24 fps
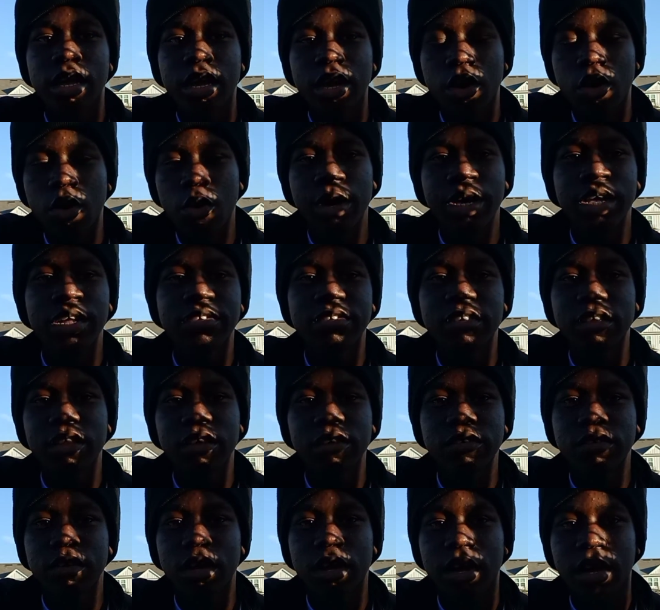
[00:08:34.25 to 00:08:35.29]
going into
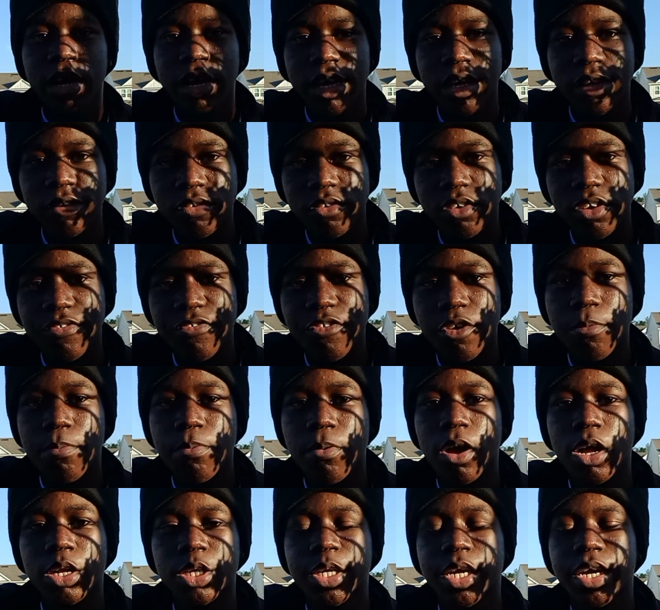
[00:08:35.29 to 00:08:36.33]
this History Fair
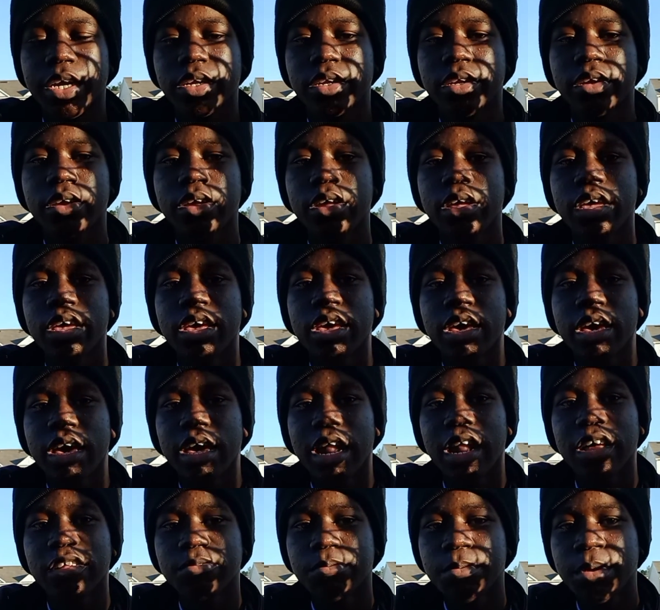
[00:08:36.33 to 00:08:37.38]
project. It
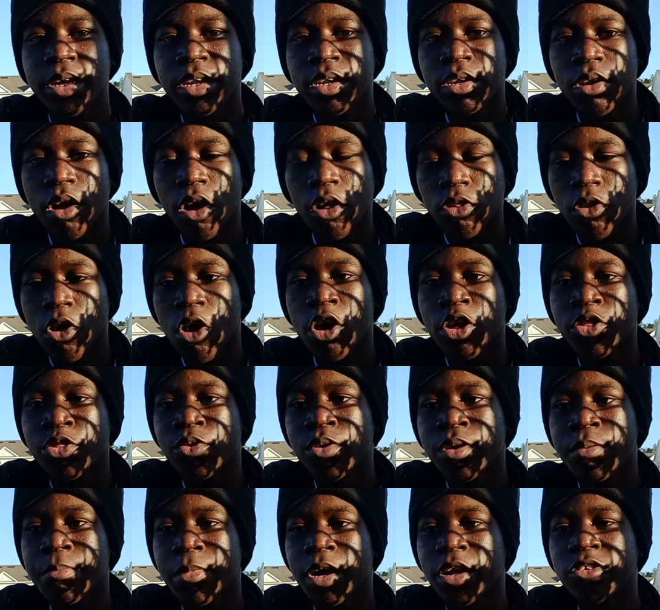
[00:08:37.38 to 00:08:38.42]
has been a long
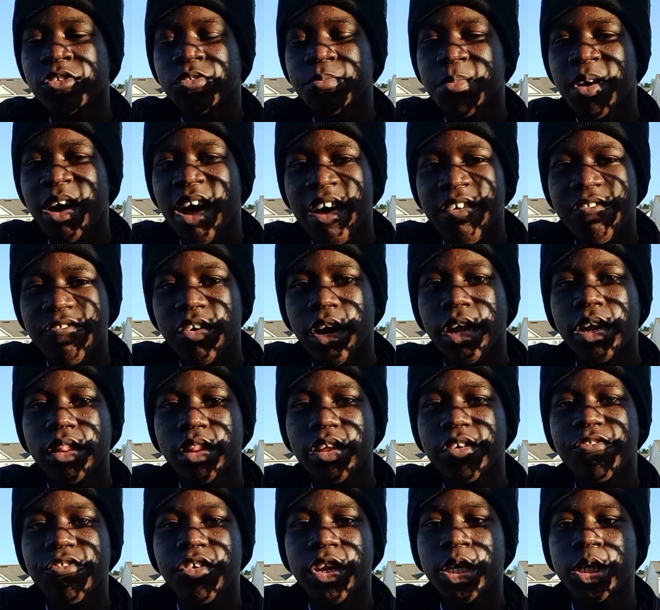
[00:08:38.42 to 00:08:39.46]
3 months, but I
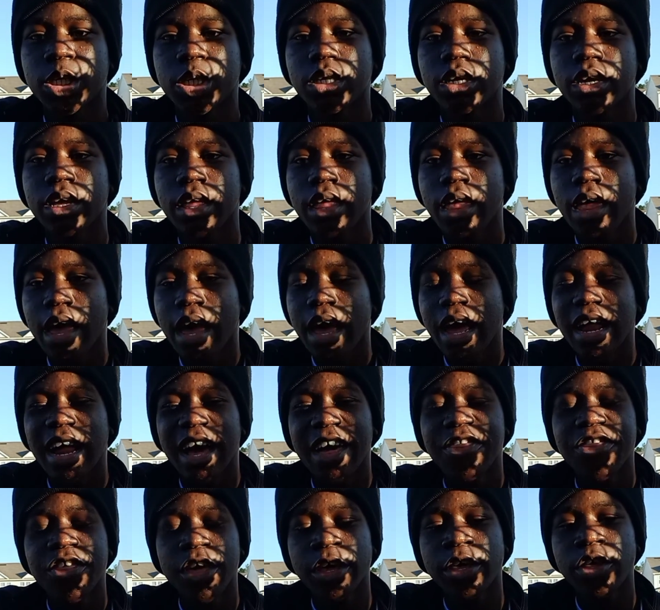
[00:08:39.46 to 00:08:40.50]
finally finished it, and I
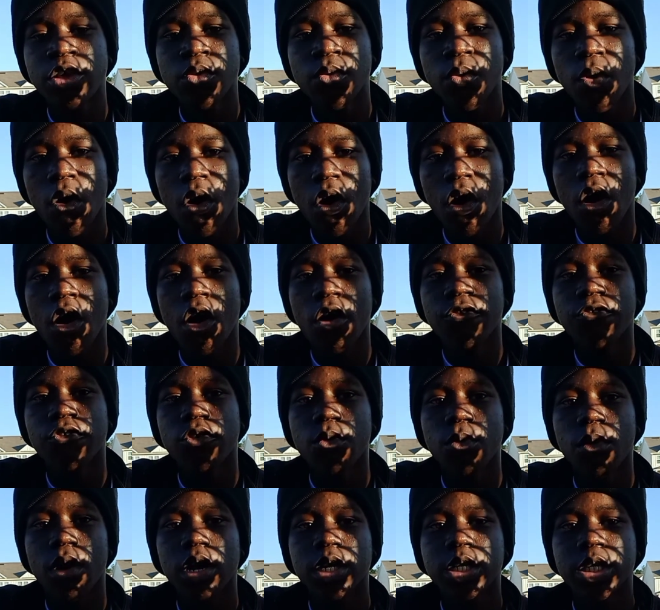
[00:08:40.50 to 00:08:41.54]
thank you all for
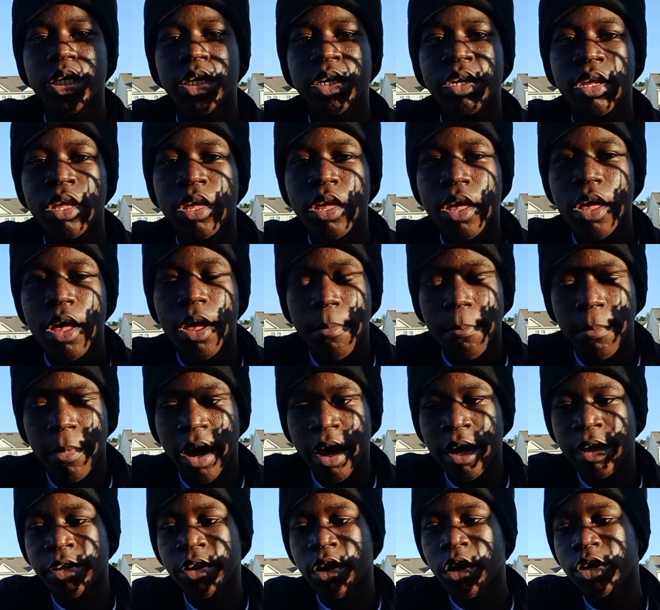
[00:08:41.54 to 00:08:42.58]
watching
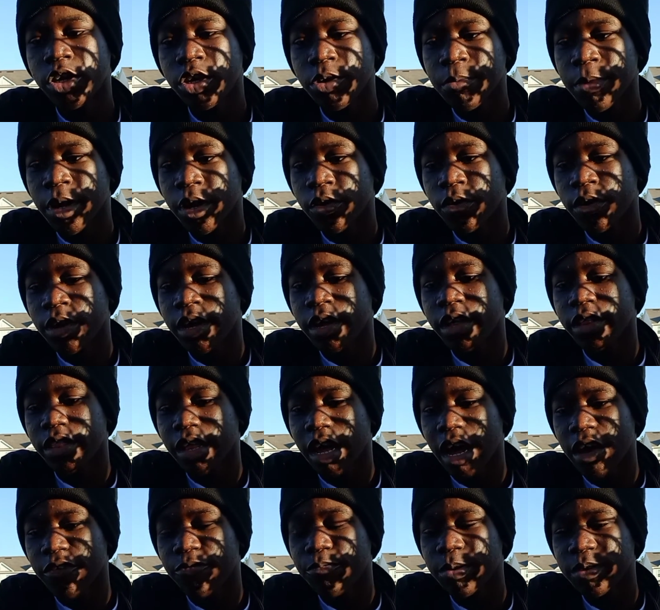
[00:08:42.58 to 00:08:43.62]
my documentary that
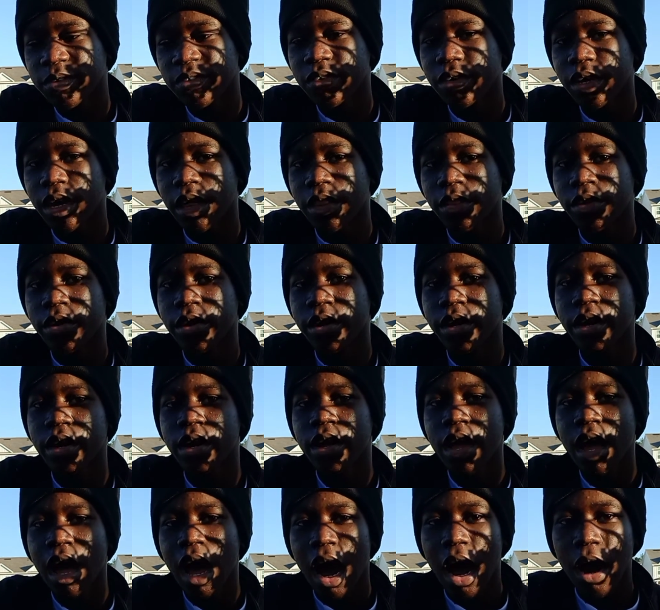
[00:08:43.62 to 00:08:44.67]
I've put together.
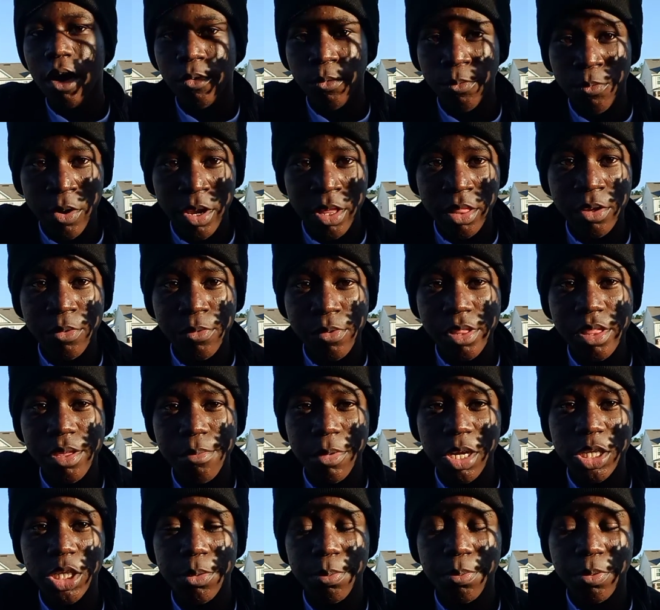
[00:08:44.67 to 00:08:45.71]
I really, really
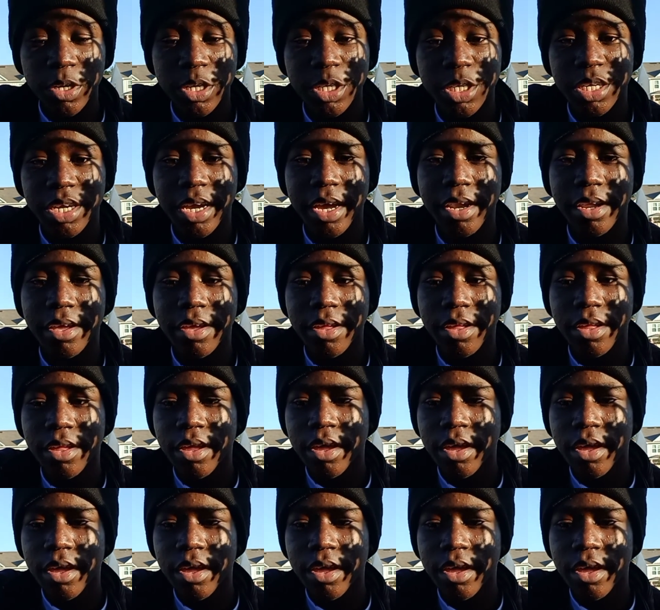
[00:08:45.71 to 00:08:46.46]
much appreciate it,